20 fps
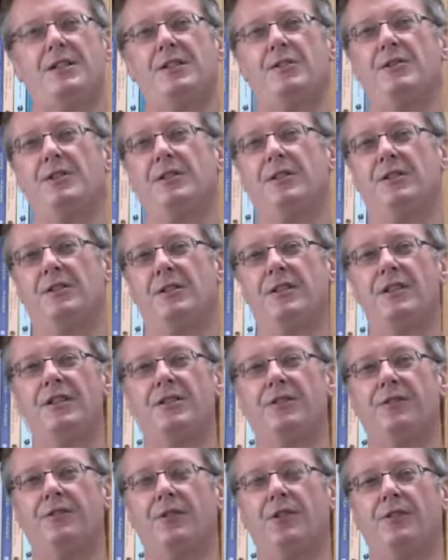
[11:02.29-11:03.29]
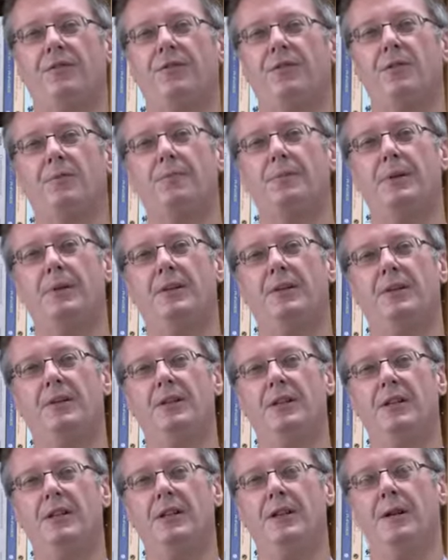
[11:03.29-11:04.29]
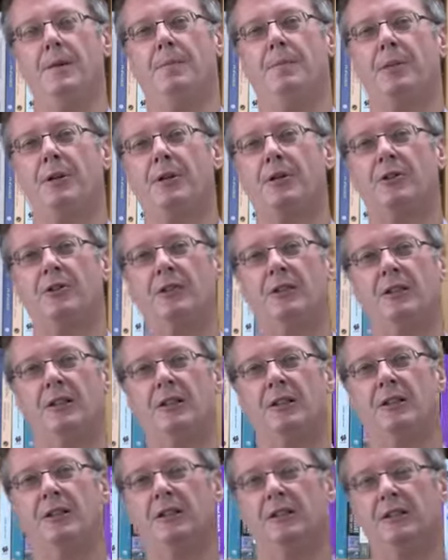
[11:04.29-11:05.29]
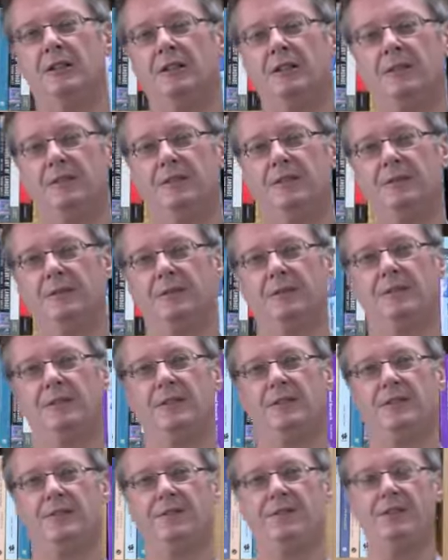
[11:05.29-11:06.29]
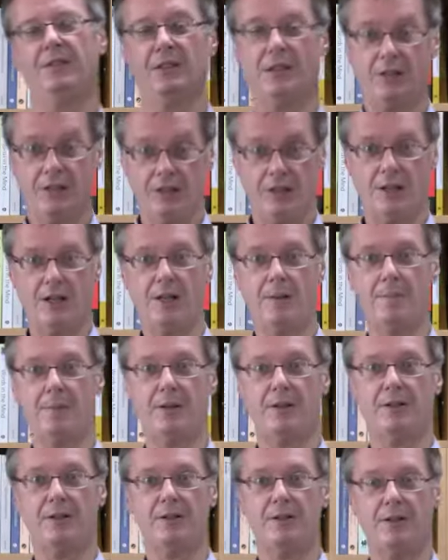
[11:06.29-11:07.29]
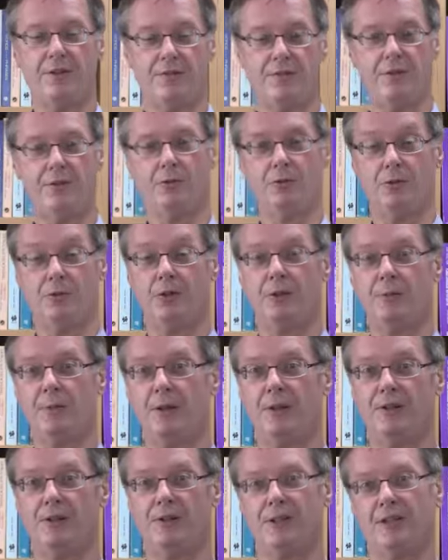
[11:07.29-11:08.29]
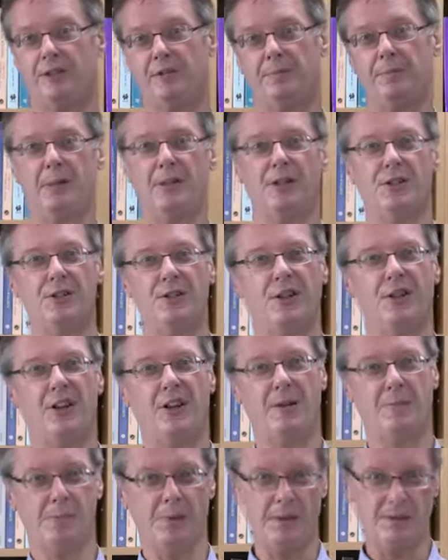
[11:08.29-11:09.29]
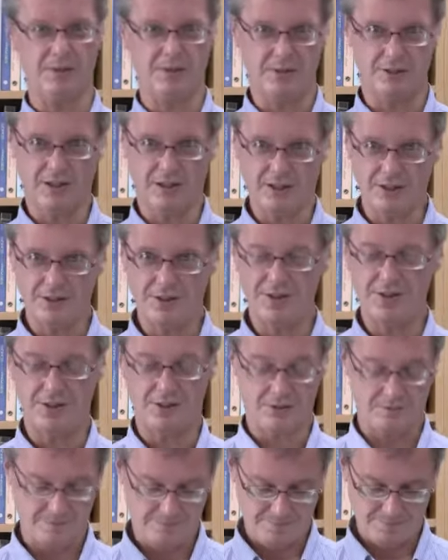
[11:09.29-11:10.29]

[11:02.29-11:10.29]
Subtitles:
it, or at least you feel better? You feel like you're getting better and you feel good about yourself because you're getting better in English?